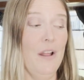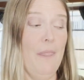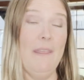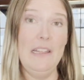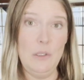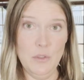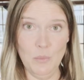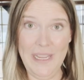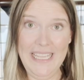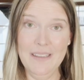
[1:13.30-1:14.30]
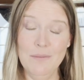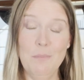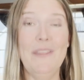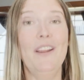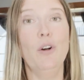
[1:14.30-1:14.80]
they lose weight,
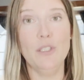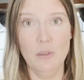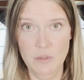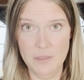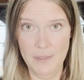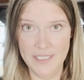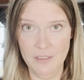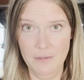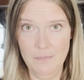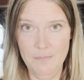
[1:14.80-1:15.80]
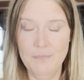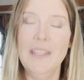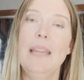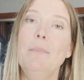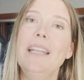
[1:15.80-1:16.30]
but they also lose muscle.
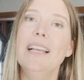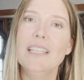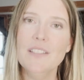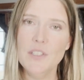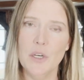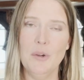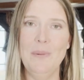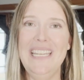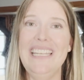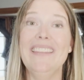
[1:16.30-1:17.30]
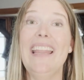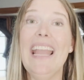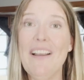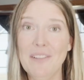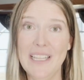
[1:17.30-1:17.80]
And because of sarcopenia, they
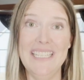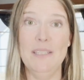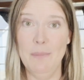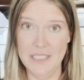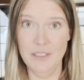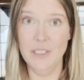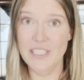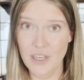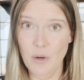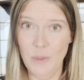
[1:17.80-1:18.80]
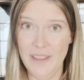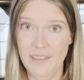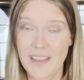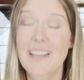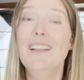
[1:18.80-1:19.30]
have less muscle to start with.
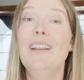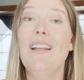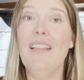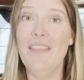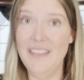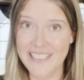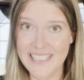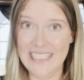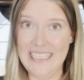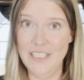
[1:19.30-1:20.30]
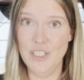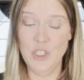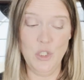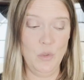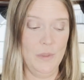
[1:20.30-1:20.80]
This leads
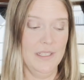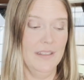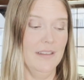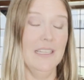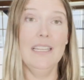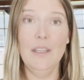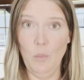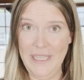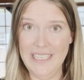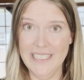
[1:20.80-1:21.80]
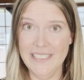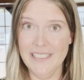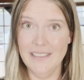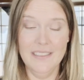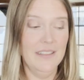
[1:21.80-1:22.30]
to
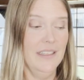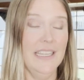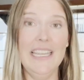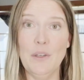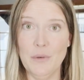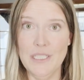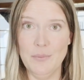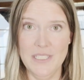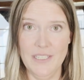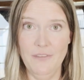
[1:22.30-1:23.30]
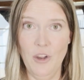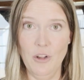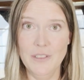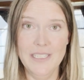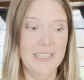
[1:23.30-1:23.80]
weakness, increased risk of
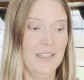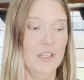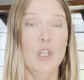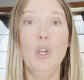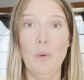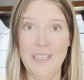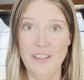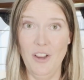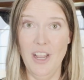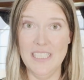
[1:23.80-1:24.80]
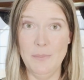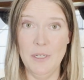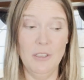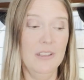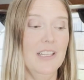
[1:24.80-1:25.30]
falls, going to the
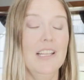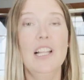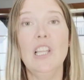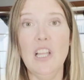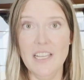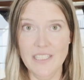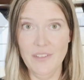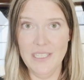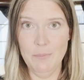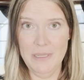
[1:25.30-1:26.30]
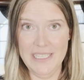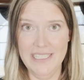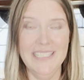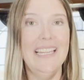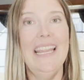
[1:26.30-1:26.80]
hospital, loss of
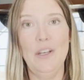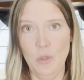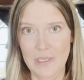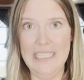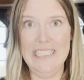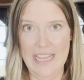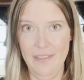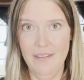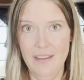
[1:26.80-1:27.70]
independence, and early death.